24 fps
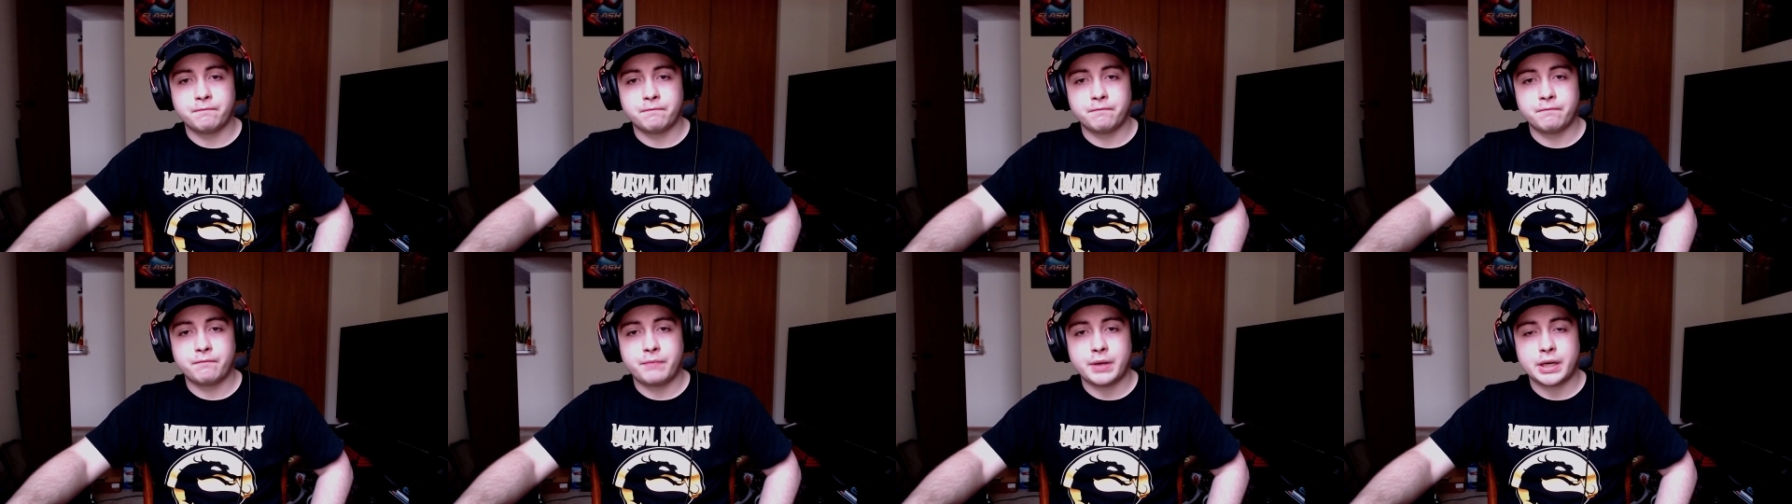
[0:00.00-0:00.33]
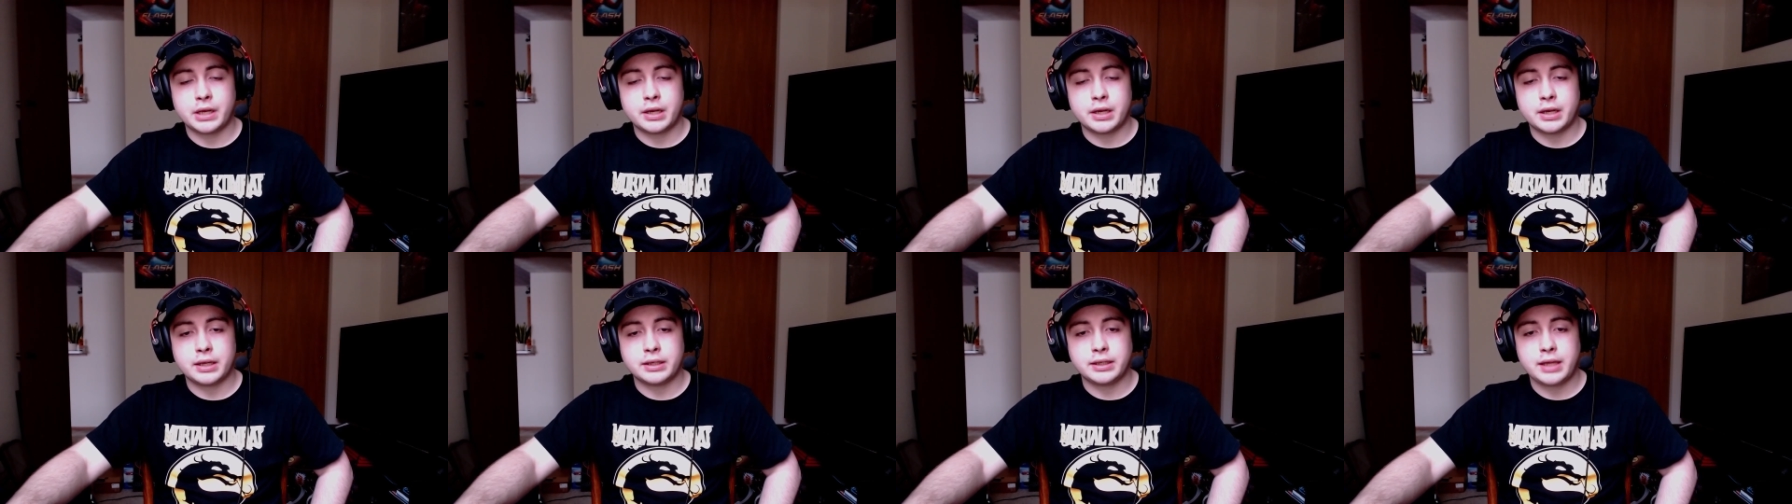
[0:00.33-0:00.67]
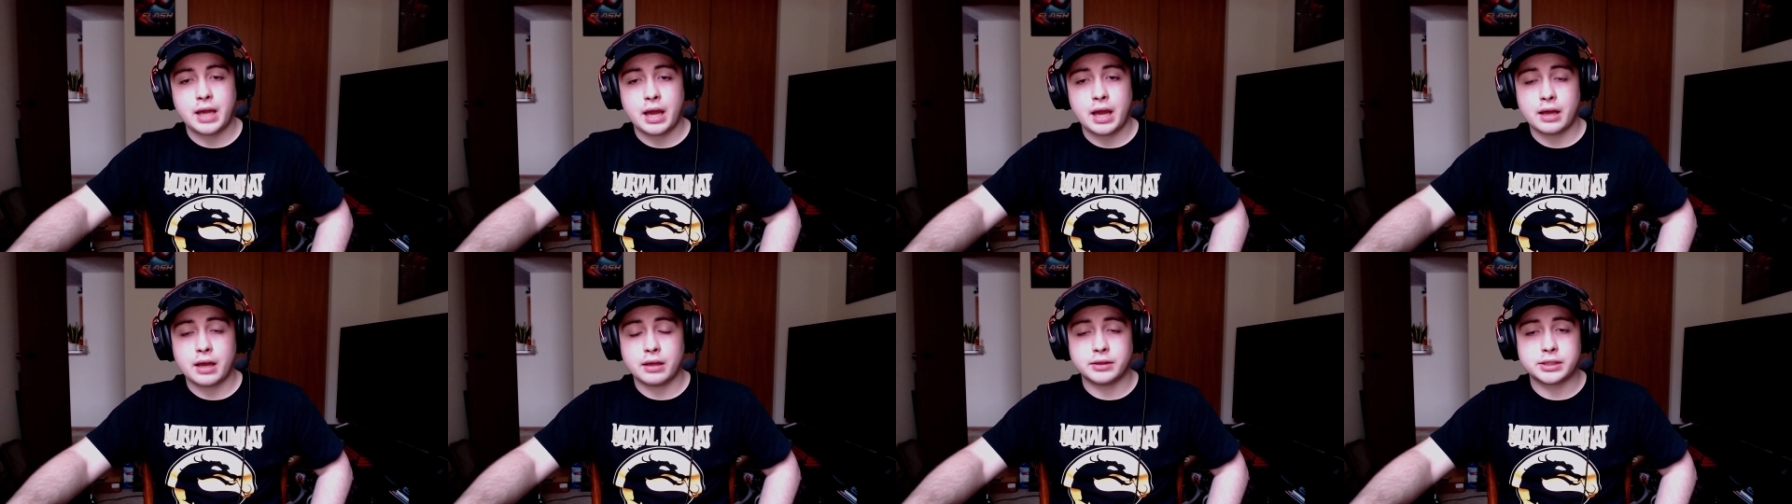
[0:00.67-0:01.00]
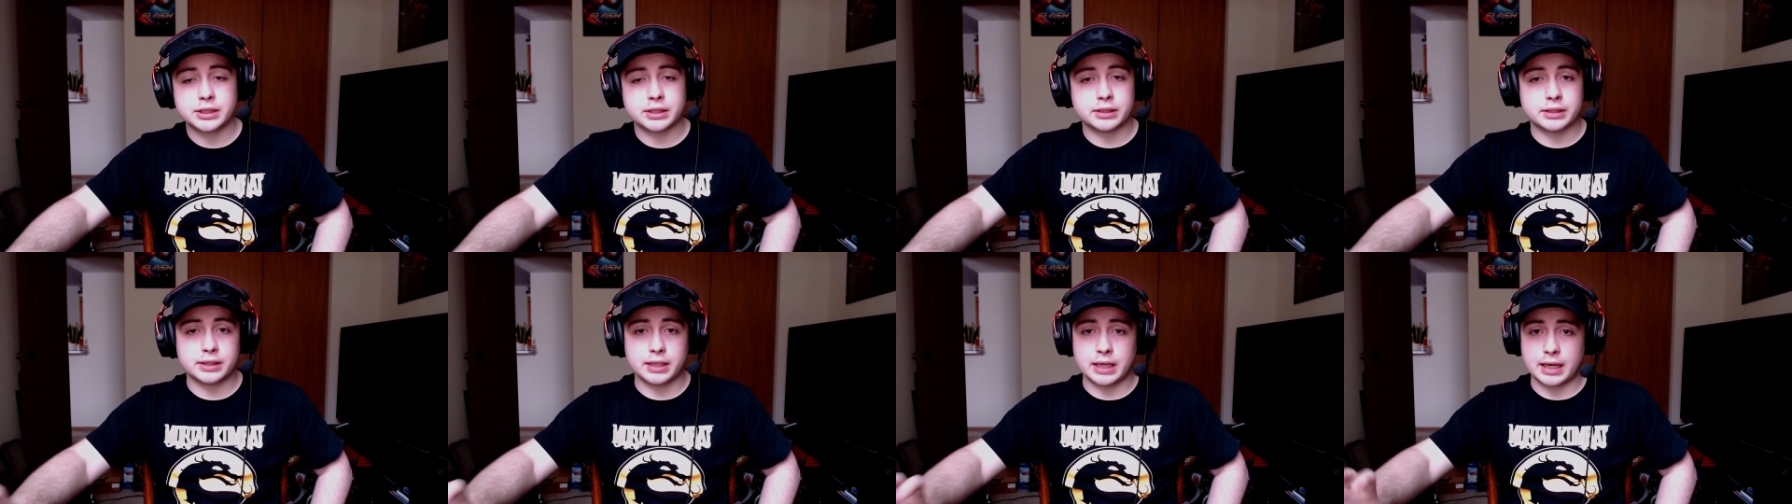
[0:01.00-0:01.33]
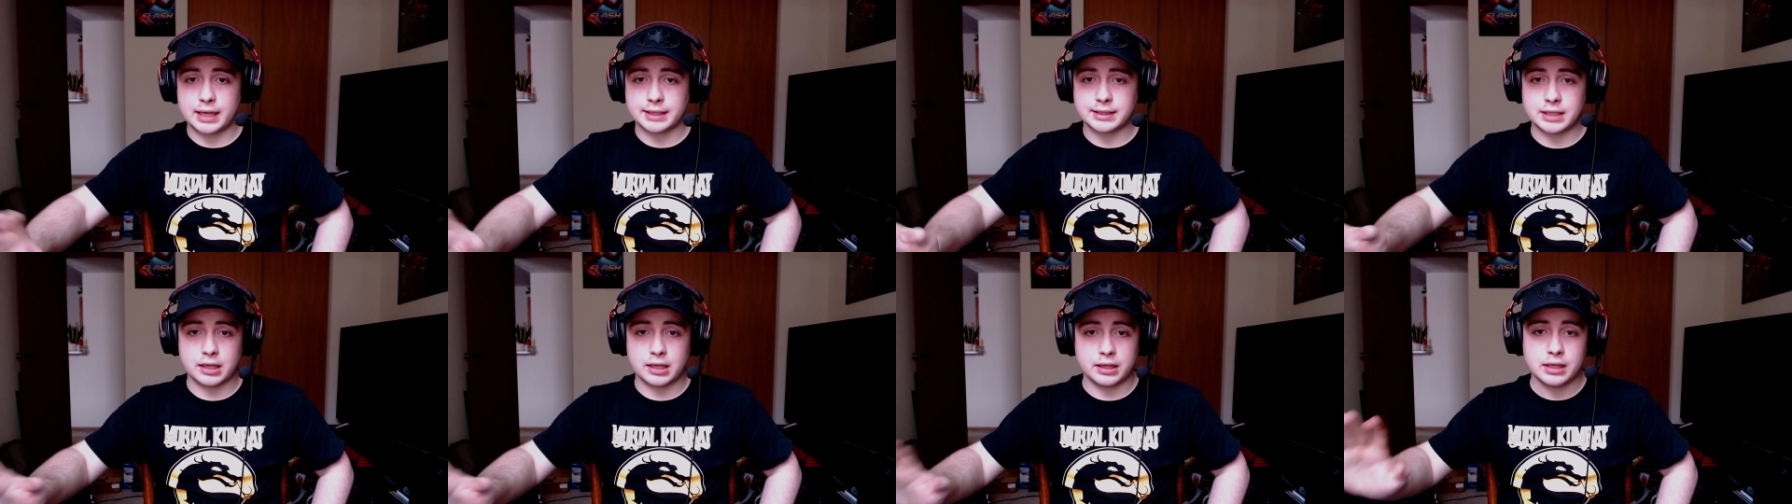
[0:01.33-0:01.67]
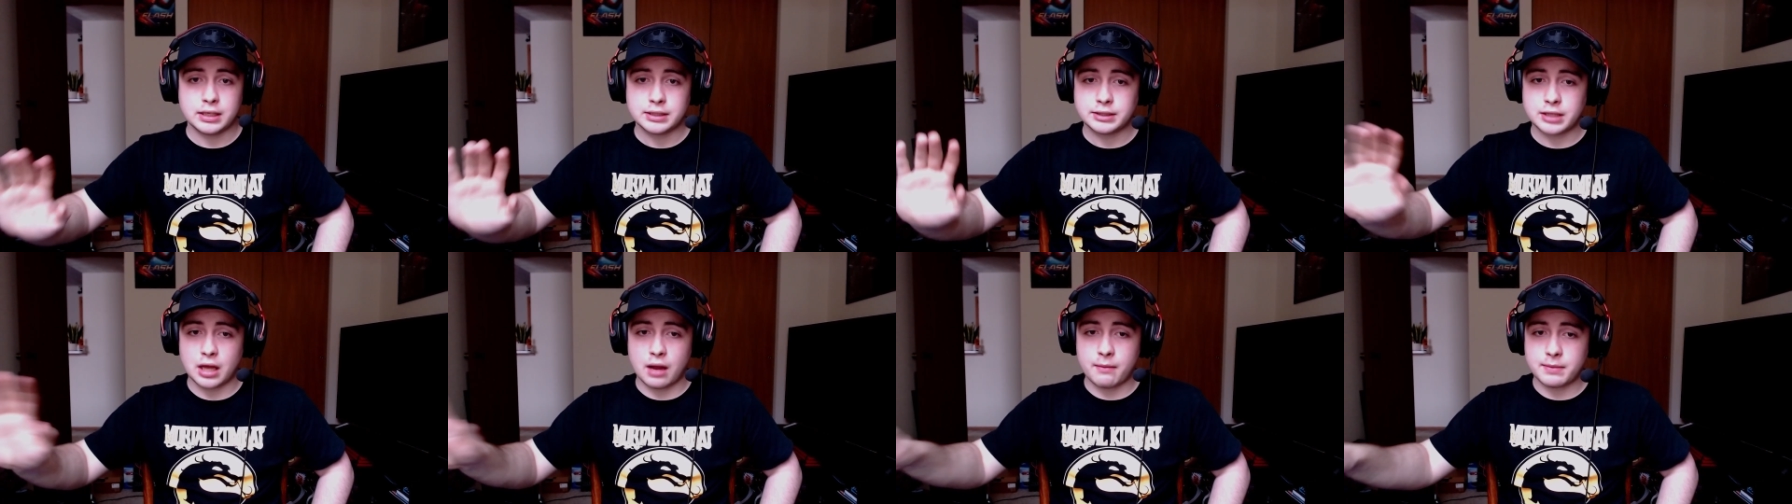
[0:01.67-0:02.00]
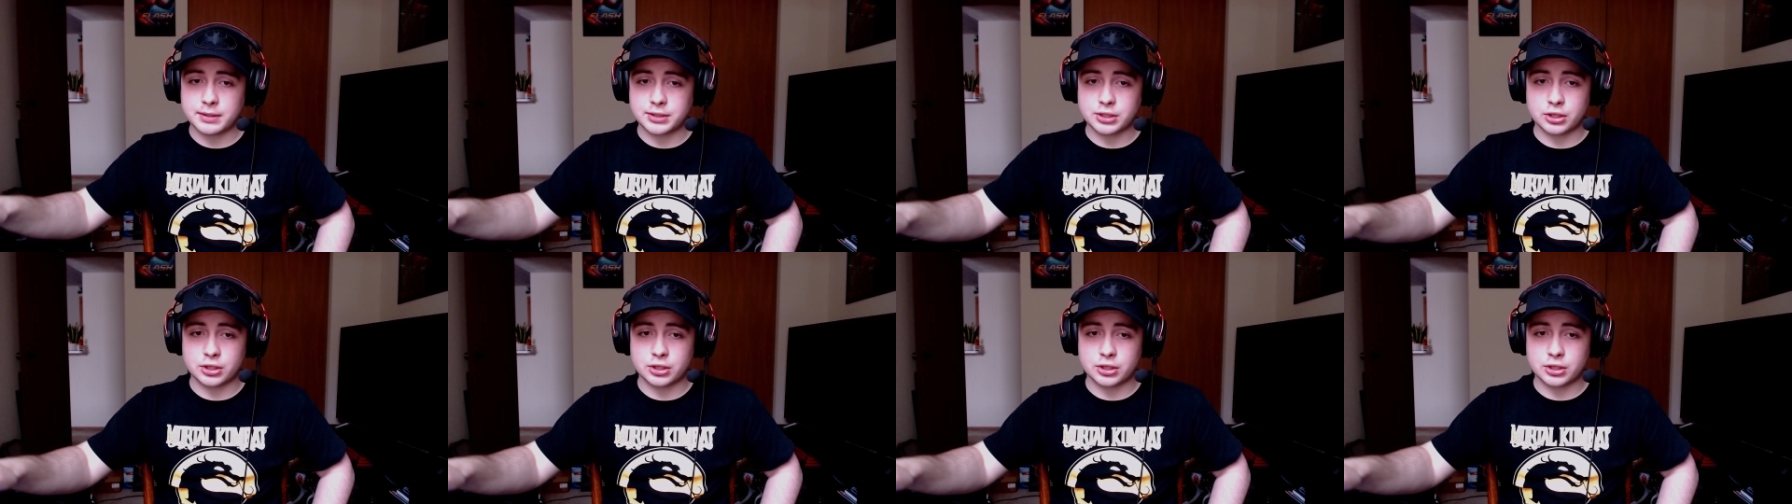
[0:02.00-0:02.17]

but uh, yeah, the, like I said, zombies